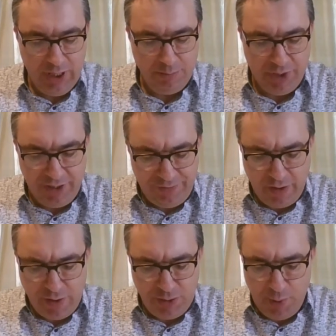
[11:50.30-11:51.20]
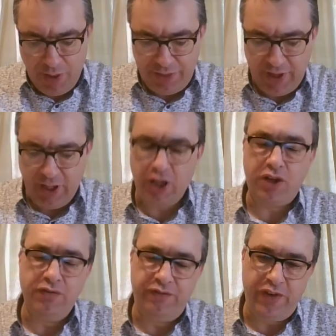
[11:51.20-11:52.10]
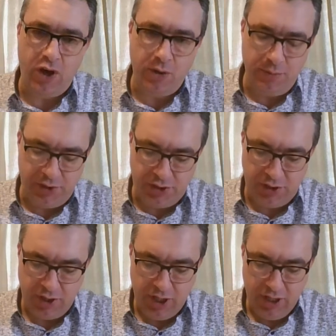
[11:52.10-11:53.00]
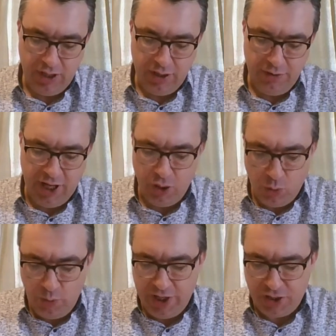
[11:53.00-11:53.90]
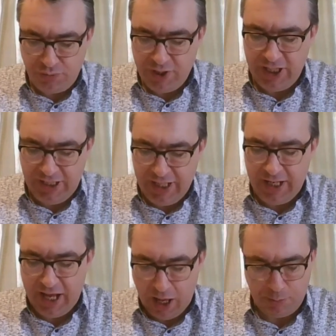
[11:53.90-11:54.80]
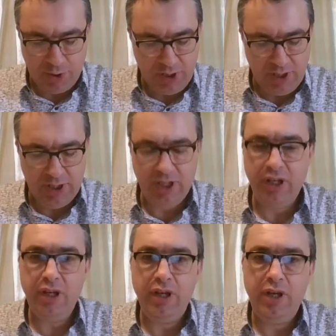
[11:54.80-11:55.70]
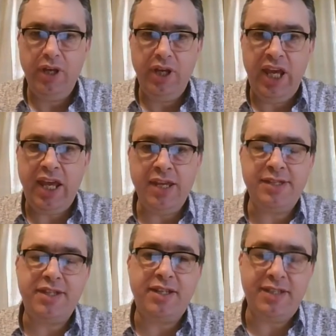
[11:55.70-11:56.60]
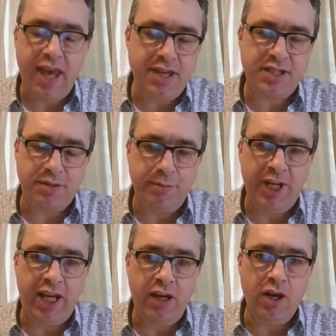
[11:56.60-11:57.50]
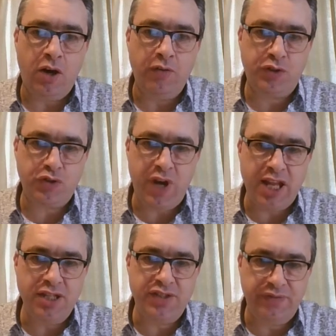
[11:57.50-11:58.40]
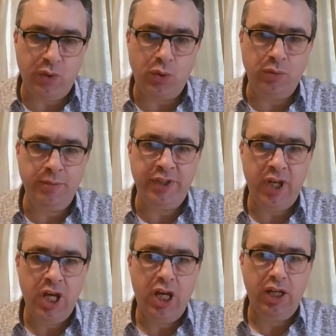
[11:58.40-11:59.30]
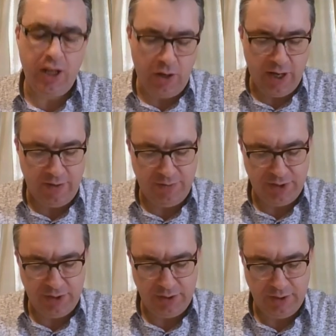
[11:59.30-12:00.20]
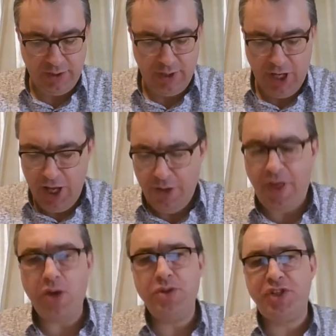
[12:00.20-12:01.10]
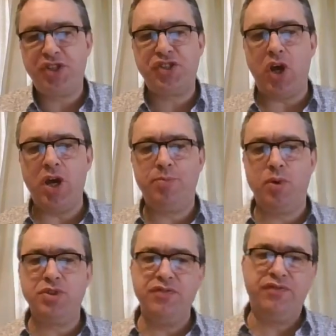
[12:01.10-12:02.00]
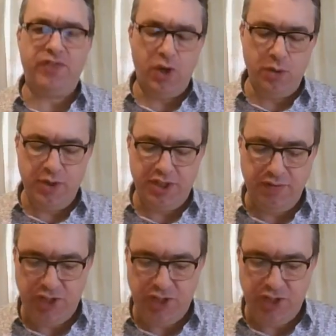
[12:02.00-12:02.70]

But if there is one thing that confirms that all this really did happen, it is the testimony of transformed lives. Those disciples and followers of